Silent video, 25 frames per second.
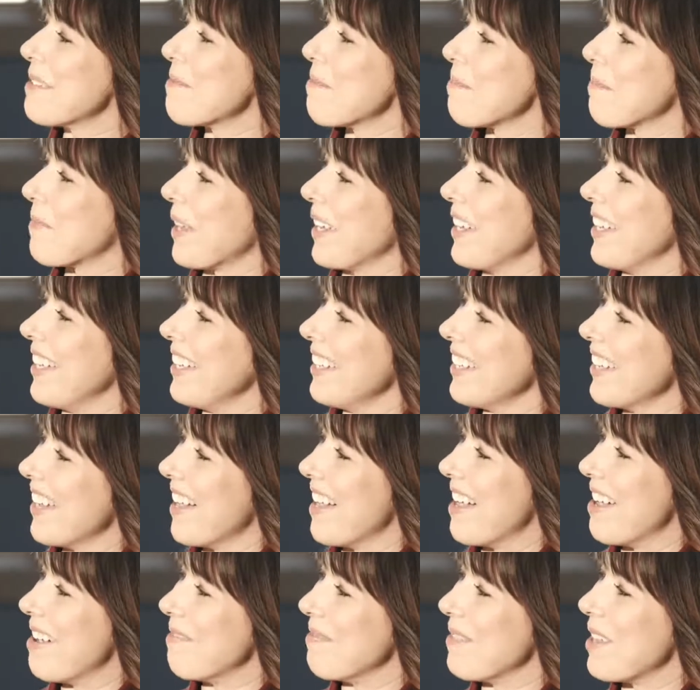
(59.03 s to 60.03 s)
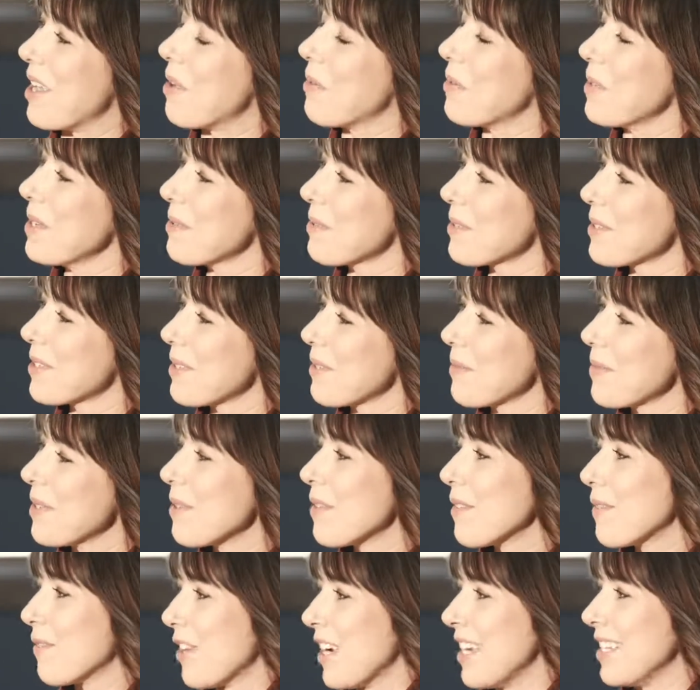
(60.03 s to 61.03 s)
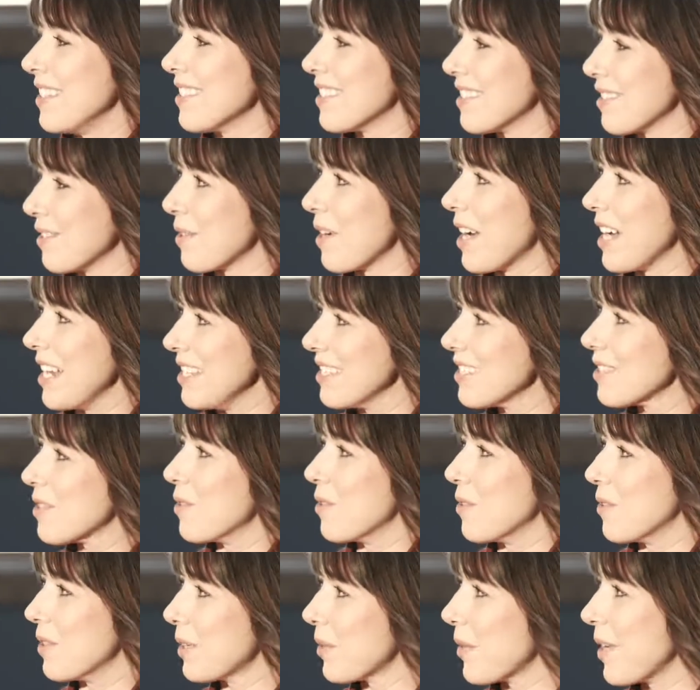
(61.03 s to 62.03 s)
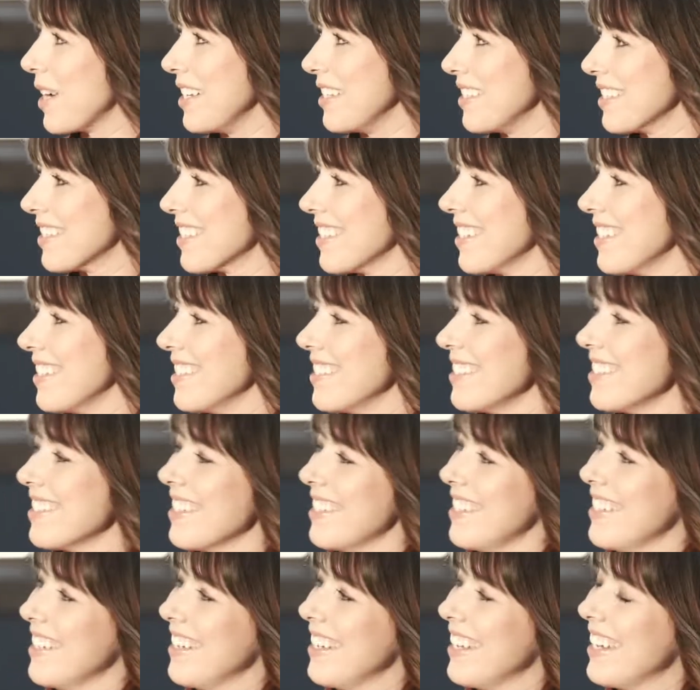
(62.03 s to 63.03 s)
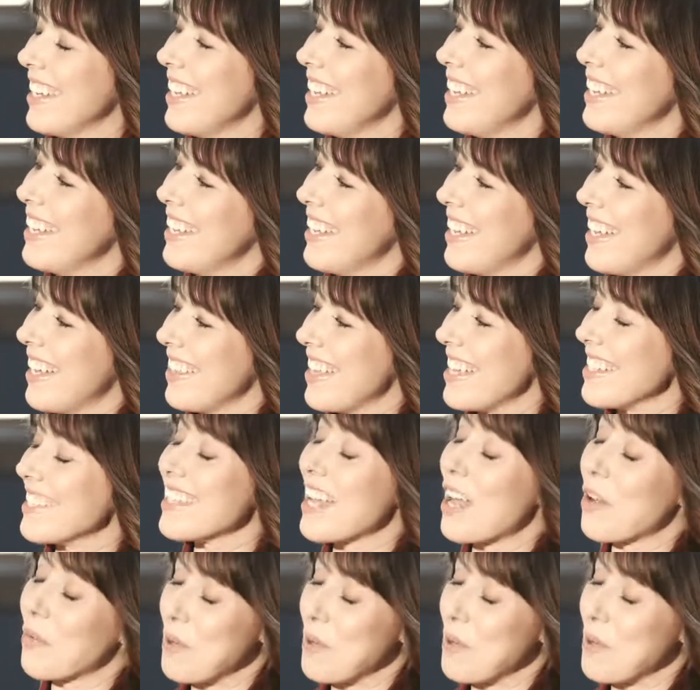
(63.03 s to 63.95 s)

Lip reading: but no, we were friends through high school, acquaintances, and that's how we